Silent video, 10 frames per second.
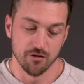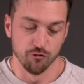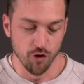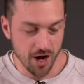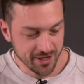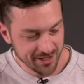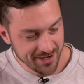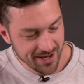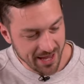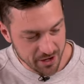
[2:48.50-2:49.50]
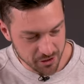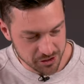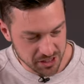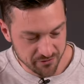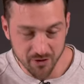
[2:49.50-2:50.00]
A Rocket
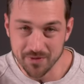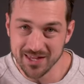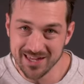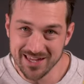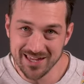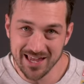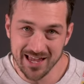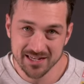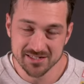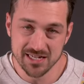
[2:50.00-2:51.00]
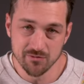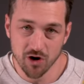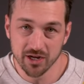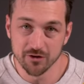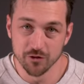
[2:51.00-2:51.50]
Energy from the EX Team
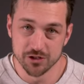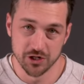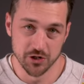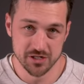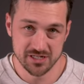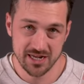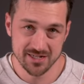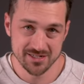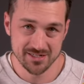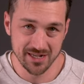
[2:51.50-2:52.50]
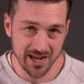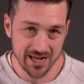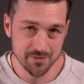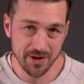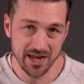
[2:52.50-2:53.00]
Rocket Return set,
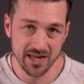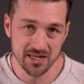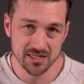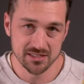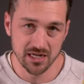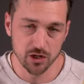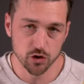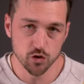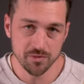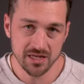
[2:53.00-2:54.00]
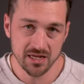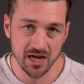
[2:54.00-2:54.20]
signed by Takumi